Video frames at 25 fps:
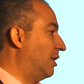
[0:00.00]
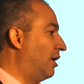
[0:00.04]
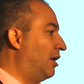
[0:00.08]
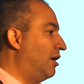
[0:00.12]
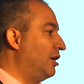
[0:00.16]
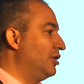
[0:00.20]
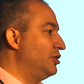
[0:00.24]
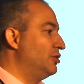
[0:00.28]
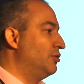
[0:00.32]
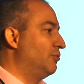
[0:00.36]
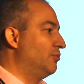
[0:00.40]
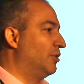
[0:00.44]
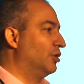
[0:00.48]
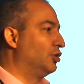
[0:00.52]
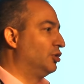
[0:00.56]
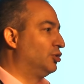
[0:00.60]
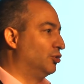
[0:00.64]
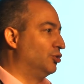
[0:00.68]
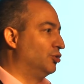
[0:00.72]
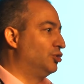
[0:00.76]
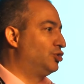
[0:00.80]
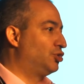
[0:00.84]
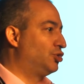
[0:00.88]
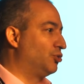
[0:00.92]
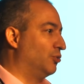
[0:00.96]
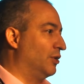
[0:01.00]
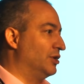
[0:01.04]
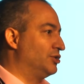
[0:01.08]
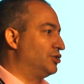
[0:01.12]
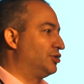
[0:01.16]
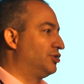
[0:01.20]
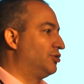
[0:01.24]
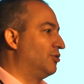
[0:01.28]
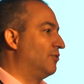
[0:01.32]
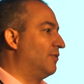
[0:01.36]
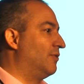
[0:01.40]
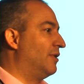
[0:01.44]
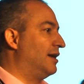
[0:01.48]
Are you a good choice?
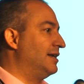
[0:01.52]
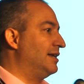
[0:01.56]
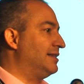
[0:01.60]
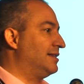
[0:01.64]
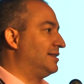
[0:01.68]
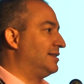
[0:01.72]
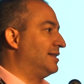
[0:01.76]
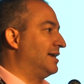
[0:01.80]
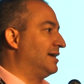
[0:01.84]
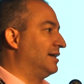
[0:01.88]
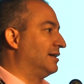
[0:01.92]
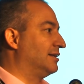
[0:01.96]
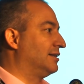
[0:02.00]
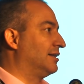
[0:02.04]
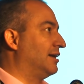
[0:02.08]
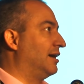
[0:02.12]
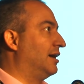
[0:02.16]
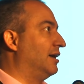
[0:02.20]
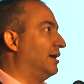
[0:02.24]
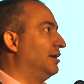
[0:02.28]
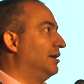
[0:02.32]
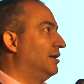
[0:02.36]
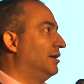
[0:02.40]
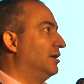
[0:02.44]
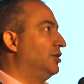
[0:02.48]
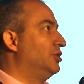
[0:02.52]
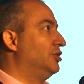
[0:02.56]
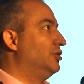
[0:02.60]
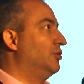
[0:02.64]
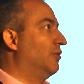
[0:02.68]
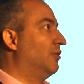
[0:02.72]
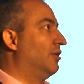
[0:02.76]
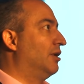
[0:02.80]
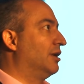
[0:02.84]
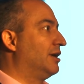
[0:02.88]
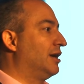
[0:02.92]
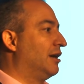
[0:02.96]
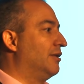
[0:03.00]
Do I think that
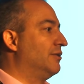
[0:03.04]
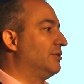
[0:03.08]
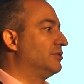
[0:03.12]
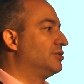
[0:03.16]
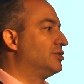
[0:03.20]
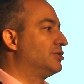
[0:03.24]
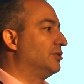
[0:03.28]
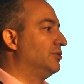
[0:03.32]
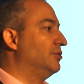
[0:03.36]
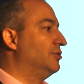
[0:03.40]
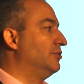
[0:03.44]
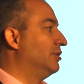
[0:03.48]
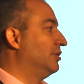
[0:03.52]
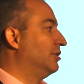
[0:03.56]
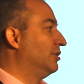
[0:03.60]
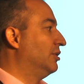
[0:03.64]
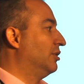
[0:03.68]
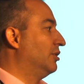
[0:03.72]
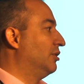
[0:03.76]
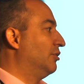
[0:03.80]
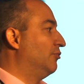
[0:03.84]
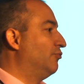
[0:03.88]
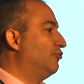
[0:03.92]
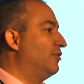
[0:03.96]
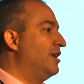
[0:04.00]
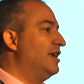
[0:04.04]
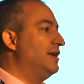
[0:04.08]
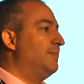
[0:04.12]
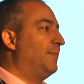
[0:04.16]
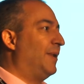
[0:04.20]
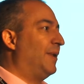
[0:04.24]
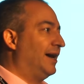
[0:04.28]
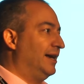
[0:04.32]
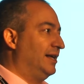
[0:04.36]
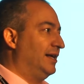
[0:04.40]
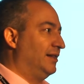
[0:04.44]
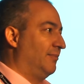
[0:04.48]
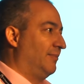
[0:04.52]
you are going to
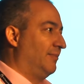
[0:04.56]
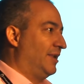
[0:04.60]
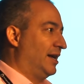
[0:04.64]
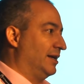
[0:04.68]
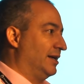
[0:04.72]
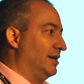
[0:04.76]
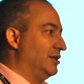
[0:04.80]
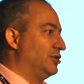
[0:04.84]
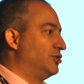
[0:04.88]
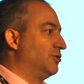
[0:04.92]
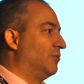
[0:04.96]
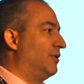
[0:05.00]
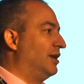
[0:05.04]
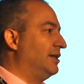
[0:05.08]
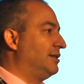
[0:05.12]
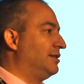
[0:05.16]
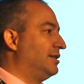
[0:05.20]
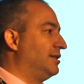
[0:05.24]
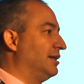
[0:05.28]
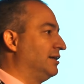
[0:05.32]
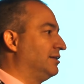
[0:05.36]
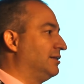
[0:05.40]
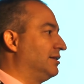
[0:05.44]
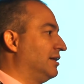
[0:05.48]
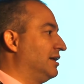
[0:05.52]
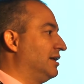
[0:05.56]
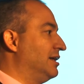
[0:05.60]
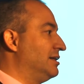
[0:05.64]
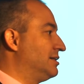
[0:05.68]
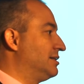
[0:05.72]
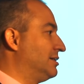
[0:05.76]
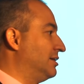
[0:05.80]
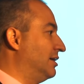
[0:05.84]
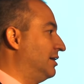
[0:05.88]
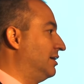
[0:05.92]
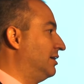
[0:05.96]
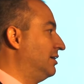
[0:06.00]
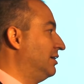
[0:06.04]
repay the money? Do I think that
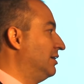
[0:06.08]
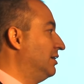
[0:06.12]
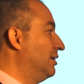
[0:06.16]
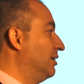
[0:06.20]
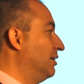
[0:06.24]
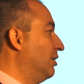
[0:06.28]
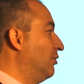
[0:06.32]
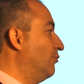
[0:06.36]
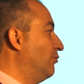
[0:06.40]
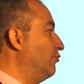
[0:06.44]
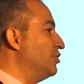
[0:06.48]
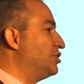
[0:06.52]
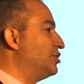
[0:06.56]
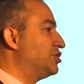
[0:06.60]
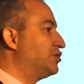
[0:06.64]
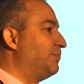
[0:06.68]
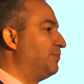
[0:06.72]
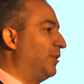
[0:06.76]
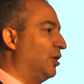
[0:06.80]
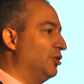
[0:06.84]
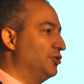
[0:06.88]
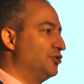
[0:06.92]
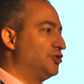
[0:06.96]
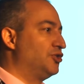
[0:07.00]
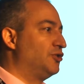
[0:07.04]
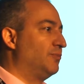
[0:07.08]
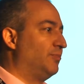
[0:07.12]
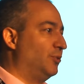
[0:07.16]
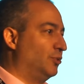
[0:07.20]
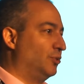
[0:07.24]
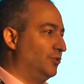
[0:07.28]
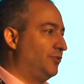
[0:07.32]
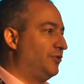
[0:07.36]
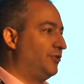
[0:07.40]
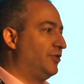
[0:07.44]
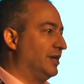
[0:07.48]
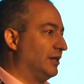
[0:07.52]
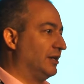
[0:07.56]
it's a
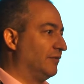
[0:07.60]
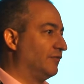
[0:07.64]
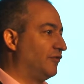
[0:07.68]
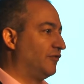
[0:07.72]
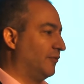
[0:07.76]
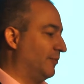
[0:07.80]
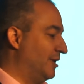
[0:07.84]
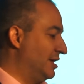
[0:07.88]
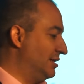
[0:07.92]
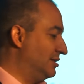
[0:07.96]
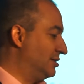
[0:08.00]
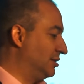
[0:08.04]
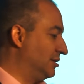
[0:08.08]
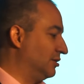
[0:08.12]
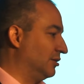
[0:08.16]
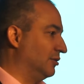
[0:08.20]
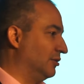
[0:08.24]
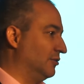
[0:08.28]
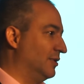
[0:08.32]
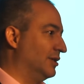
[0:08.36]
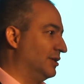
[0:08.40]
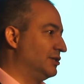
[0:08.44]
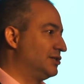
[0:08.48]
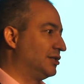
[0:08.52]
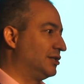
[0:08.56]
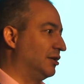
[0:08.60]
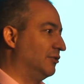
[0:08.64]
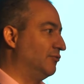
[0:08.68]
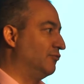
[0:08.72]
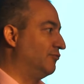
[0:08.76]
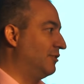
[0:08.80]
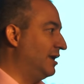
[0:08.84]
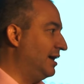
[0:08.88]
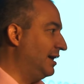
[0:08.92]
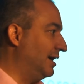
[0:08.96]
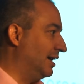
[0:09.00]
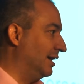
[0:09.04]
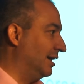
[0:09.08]
responsible thing for me to do? And so,
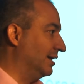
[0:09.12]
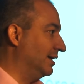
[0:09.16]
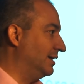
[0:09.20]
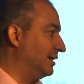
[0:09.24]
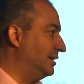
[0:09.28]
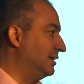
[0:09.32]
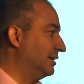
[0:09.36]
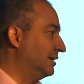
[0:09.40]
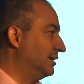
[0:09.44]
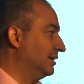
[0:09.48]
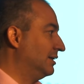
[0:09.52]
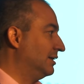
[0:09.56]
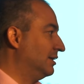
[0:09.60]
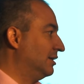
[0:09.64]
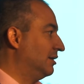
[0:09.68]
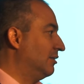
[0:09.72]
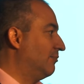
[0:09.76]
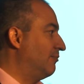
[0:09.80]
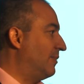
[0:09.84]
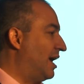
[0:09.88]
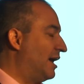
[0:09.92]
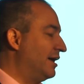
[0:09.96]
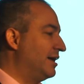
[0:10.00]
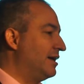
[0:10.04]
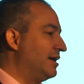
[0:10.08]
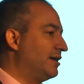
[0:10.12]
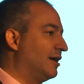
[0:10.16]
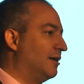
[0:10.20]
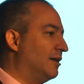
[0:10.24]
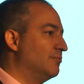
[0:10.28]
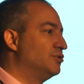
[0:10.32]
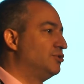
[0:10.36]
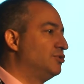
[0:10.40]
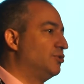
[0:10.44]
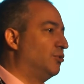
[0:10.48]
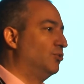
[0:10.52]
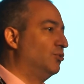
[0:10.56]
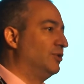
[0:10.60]
really, money
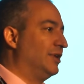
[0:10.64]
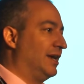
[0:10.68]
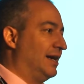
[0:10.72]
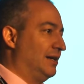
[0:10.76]
comes all